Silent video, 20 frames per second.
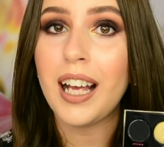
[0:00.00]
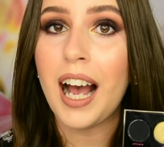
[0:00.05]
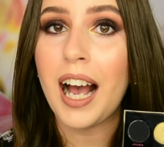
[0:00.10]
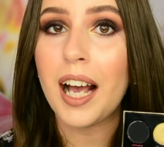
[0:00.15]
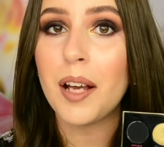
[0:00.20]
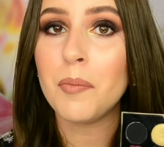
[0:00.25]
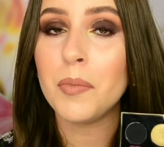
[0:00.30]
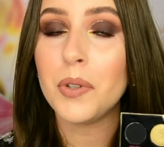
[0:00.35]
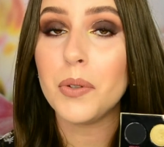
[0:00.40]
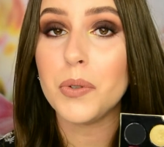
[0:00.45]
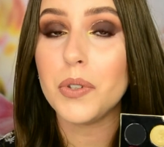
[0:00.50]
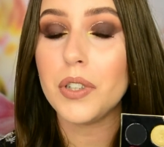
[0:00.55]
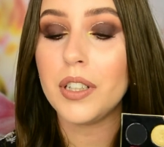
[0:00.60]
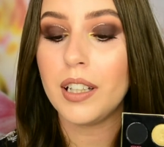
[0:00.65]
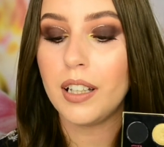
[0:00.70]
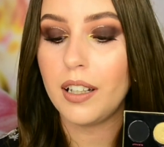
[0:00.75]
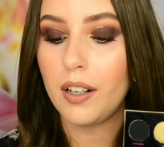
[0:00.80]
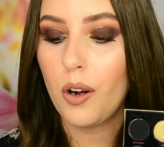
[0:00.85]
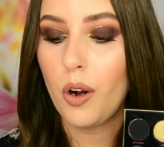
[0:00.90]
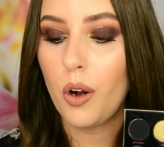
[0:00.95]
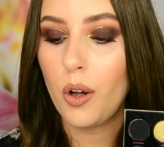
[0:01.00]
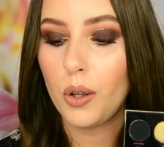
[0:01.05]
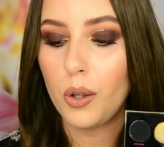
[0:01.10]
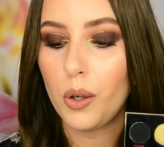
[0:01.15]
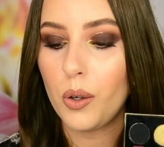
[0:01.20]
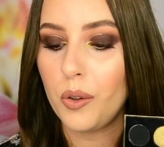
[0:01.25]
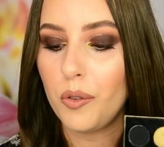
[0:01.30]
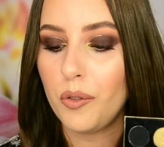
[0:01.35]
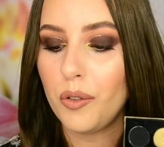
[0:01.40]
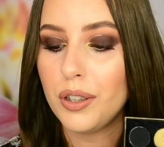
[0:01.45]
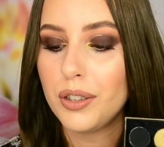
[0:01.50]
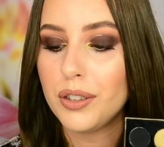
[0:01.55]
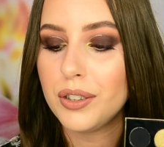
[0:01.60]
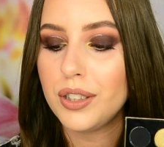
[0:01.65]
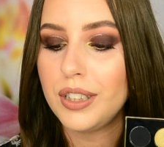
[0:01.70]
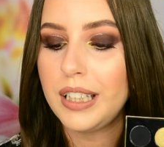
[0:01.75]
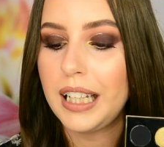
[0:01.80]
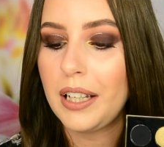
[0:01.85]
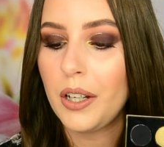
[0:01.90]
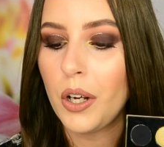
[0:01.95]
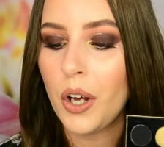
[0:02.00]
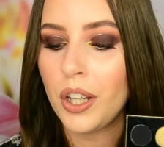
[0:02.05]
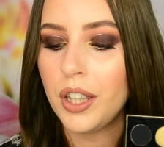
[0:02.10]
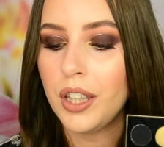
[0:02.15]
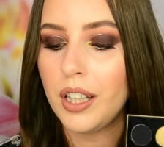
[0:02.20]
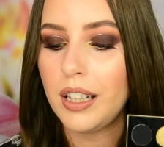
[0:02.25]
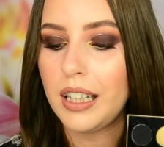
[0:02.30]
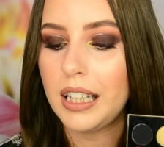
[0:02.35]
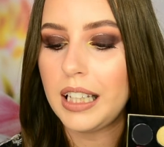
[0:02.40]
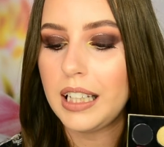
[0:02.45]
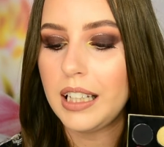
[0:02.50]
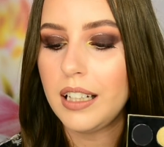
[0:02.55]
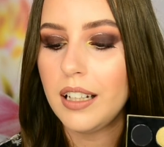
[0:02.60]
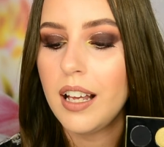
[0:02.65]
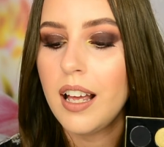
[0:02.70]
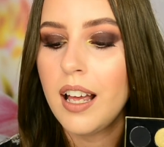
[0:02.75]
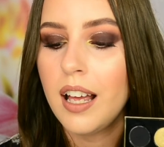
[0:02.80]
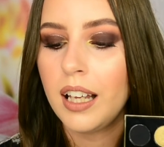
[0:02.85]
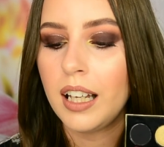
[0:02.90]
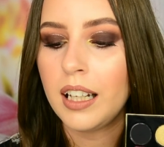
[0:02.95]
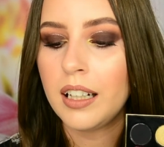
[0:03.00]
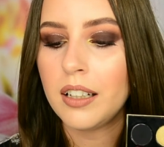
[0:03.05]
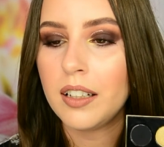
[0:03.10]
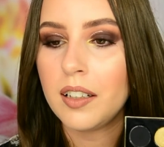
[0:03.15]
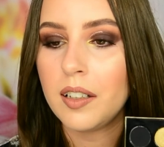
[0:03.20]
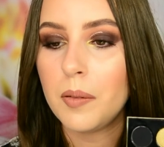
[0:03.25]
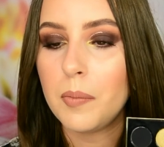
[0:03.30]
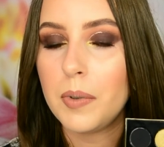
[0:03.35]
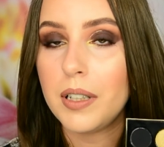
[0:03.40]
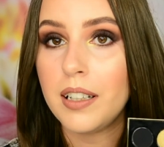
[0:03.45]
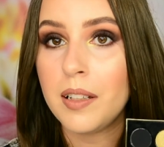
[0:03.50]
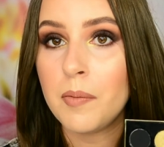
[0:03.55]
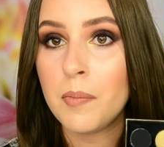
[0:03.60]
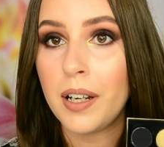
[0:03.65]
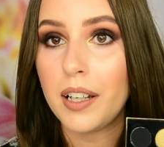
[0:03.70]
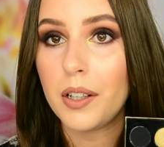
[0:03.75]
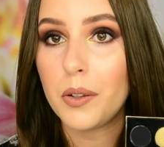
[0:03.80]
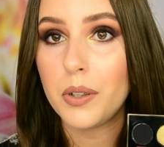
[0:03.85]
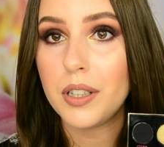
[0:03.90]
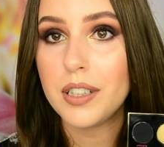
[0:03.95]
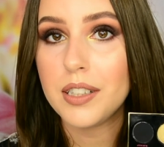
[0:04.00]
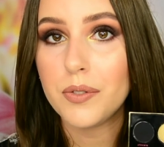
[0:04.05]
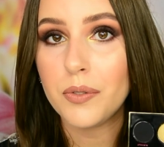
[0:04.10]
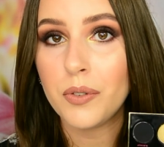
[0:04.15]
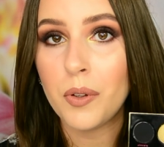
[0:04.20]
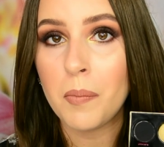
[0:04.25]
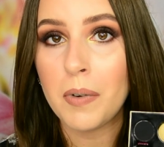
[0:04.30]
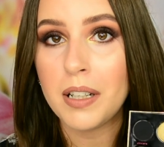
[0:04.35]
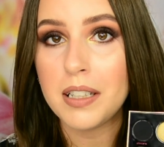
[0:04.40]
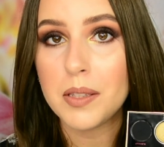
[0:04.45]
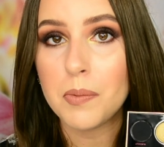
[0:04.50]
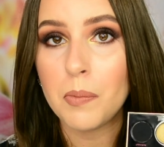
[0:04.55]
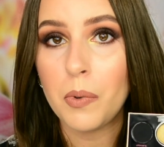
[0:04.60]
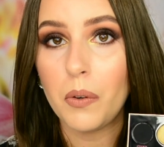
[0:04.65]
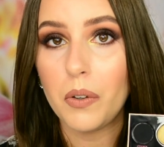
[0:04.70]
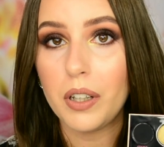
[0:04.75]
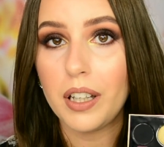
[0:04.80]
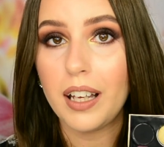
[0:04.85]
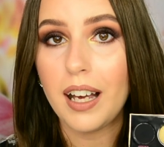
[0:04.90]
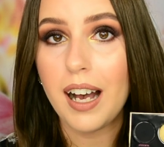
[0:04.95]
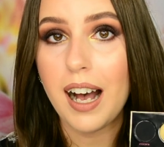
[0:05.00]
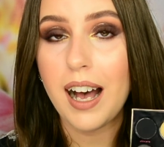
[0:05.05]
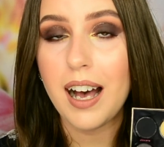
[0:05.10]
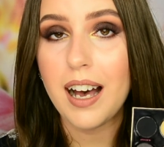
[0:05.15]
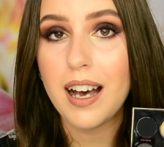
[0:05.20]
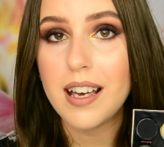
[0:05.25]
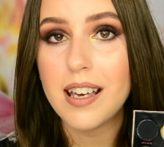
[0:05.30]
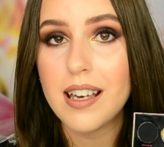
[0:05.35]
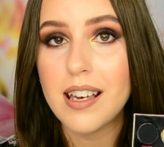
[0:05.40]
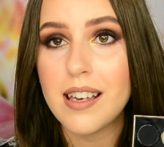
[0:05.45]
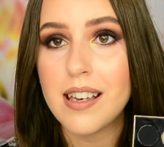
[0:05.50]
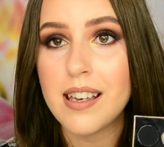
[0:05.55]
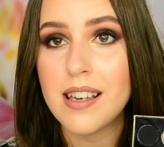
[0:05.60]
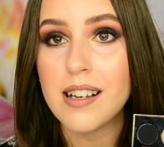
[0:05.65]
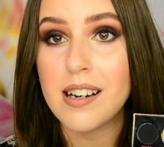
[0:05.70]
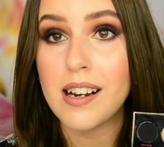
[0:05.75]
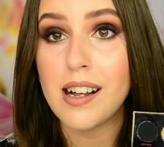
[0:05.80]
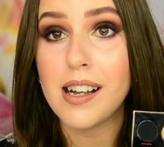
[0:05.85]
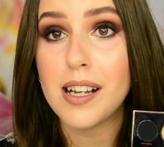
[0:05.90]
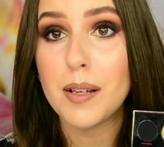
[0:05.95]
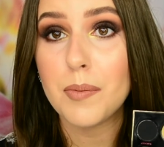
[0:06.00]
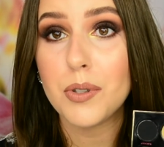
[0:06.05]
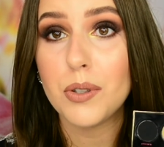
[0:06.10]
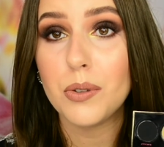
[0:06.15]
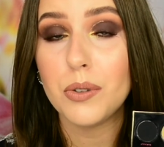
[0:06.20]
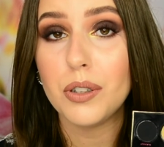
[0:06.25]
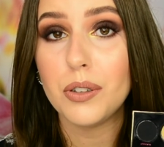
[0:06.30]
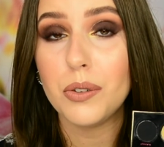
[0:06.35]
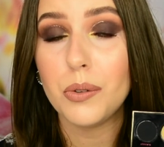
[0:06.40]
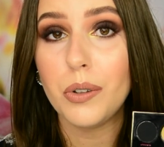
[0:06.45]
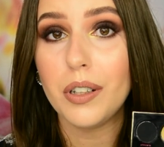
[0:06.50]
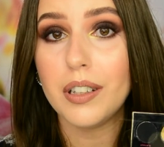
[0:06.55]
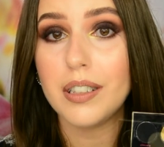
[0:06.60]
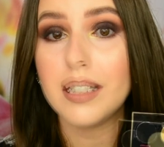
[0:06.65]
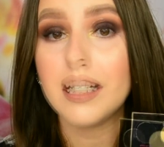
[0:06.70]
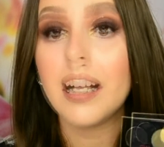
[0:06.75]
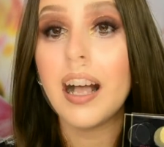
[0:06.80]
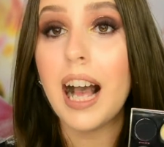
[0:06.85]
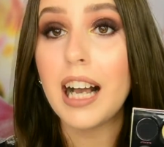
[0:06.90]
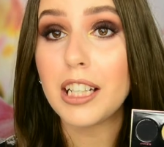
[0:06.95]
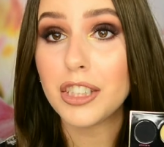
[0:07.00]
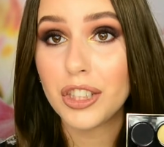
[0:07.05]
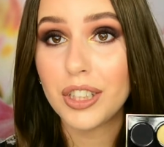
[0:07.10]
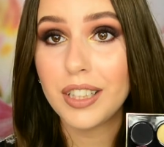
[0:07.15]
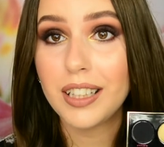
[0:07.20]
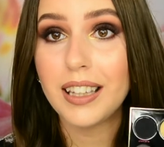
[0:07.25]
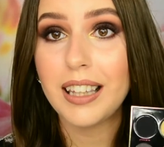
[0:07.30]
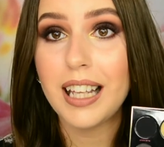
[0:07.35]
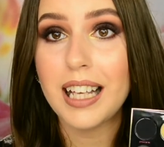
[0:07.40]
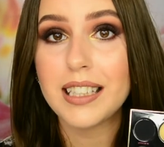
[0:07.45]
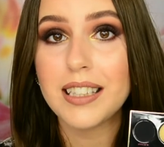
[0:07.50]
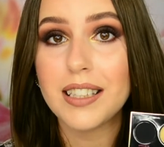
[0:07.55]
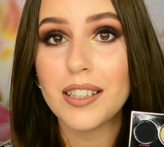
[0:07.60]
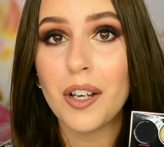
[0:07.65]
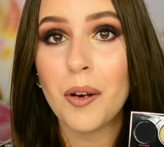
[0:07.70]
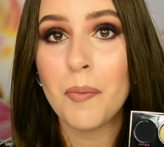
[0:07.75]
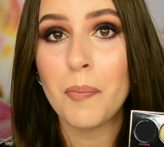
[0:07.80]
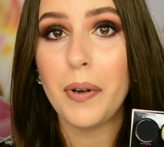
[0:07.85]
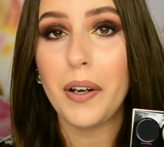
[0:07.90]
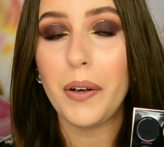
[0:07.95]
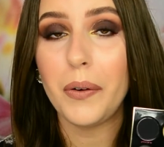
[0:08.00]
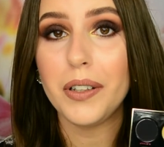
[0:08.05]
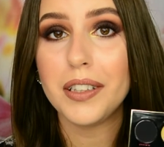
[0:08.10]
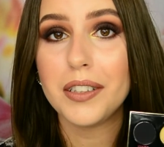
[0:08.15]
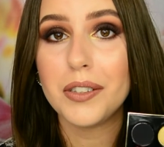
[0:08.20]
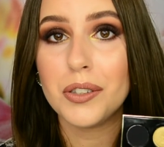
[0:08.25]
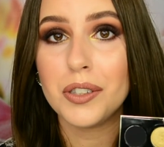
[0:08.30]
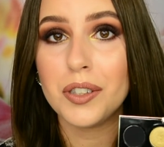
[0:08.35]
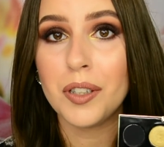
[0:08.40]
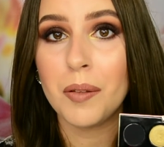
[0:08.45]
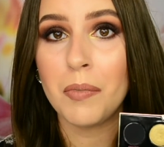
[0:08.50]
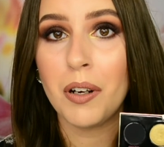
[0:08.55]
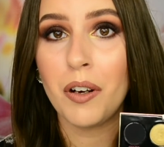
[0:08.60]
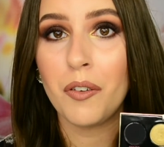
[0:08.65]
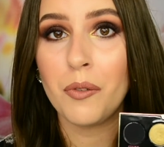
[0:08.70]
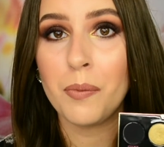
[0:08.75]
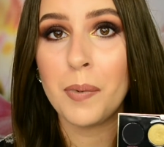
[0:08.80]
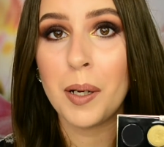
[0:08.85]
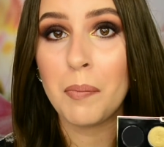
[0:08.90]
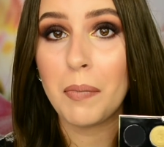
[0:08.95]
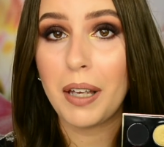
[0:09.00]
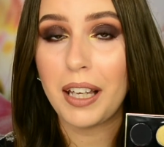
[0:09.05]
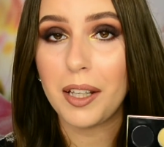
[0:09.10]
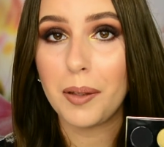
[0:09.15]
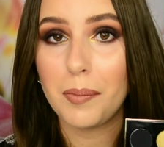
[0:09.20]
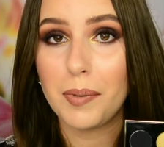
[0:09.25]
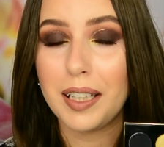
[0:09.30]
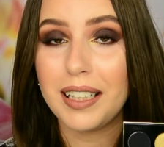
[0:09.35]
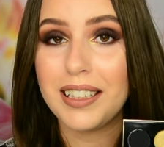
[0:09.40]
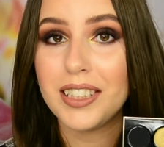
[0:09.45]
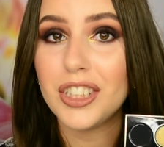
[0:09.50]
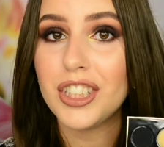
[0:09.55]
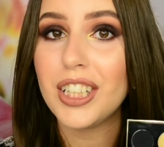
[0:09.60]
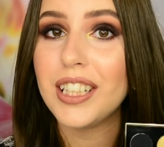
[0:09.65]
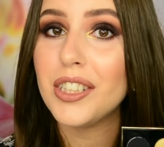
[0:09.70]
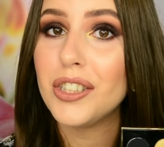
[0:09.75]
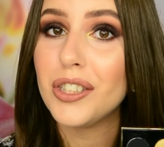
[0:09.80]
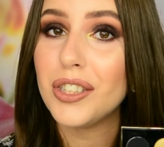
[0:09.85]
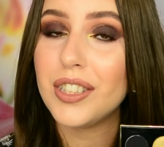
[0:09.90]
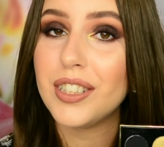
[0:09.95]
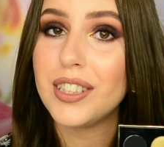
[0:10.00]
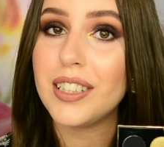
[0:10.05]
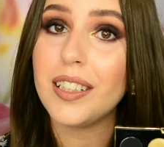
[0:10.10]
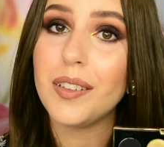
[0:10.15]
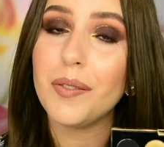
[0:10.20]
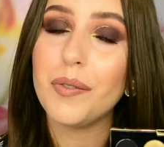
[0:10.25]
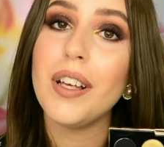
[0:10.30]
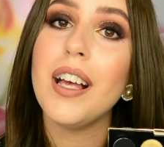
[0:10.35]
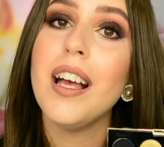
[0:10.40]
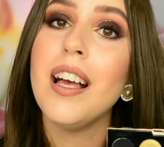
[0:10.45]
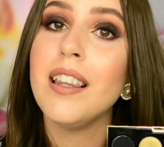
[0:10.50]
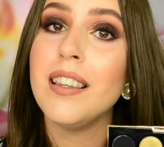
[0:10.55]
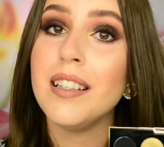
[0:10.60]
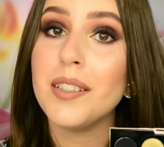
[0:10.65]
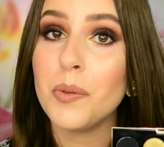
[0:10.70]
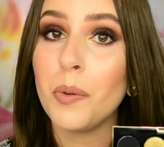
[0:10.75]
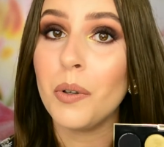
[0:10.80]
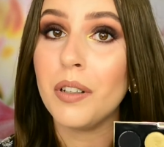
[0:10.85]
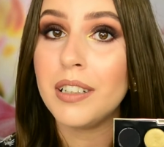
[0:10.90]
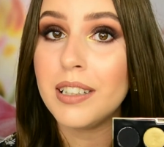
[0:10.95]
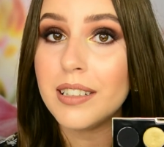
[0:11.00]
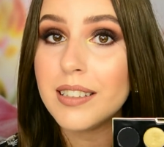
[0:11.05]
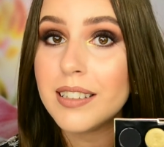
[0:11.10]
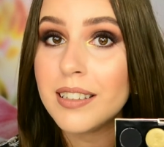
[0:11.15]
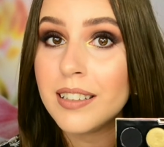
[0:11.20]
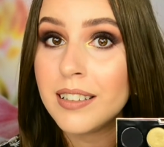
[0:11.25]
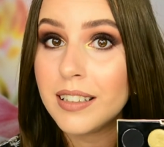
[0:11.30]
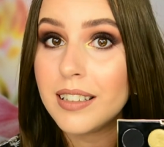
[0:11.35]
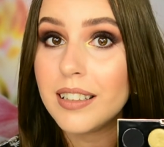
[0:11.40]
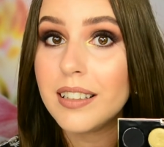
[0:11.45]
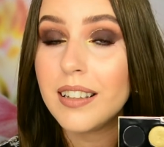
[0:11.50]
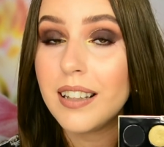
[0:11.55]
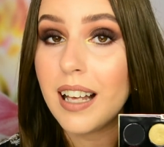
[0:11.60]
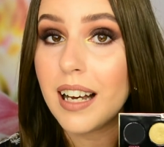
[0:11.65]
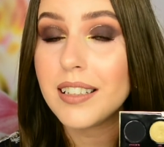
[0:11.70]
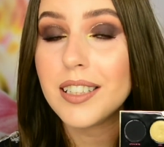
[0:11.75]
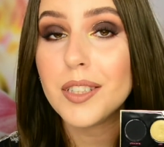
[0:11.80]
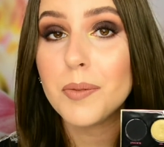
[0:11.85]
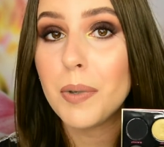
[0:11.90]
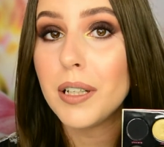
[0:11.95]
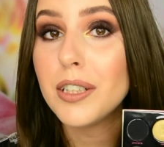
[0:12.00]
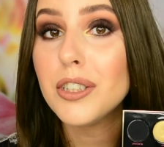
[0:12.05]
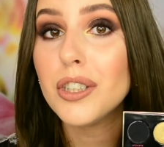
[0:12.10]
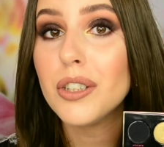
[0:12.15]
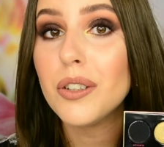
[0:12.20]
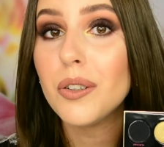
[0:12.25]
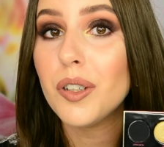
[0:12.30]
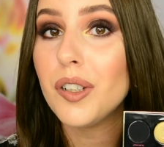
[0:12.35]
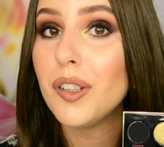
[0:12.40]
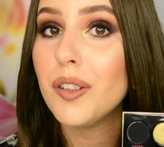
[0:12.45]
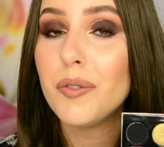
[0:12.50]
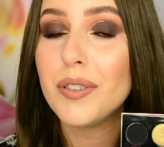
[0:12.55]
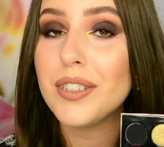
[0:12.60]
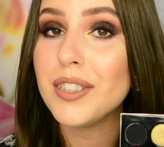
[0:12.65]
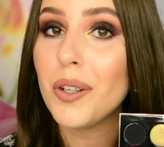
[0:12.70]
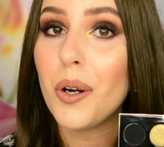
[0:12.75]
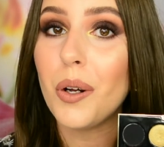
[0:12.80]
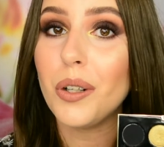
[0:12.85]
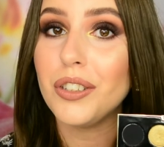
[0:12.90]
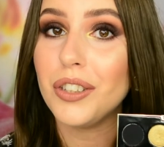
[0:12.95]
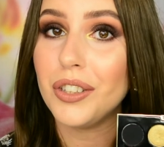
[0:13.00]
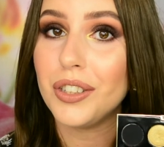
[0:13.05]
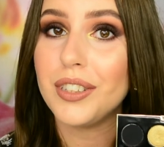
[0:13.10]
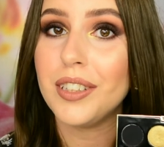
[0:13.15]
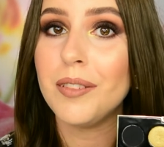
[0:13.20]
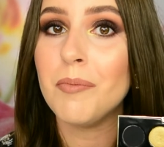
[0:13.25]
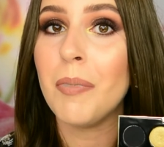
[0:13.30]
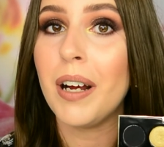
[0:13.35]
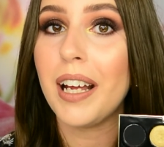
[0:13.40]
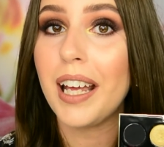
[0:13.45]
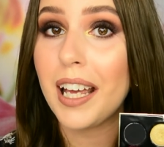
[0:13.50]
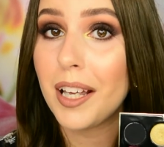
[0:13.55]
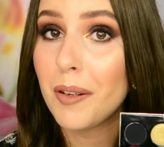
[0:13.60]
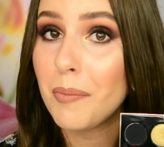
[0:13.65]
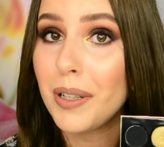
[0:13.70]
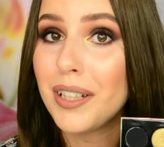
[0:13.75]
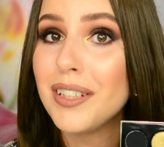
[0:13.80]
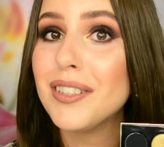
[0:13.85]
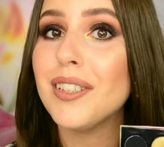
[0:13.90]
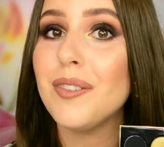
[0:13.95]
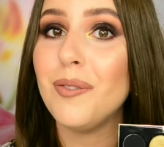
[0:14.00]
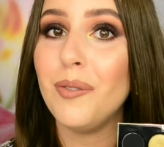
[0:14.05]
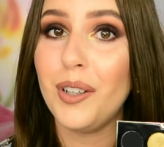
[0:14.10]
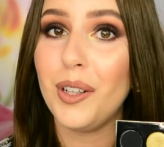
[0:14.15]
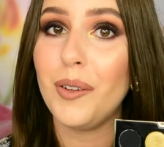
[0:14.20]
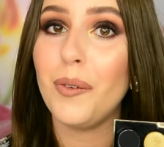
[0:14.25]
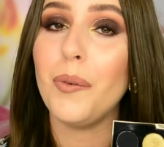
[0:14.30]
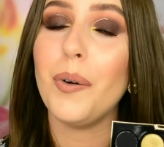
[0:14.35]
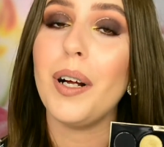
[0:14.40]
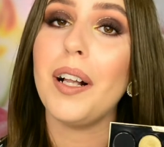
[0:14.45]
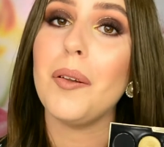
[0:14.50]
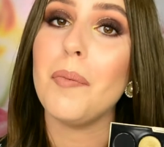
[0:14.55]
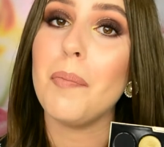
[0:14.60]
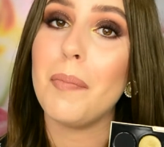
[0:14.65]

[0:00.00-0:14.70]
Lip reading: I am using it all over today on the lid and a little bit in my crease from my smoky eye, and I absolutely adore this. Actually, let's compare it to some of my Makeup Geek shades to see if this one is indeed that special or if it's all just in my head, because it very well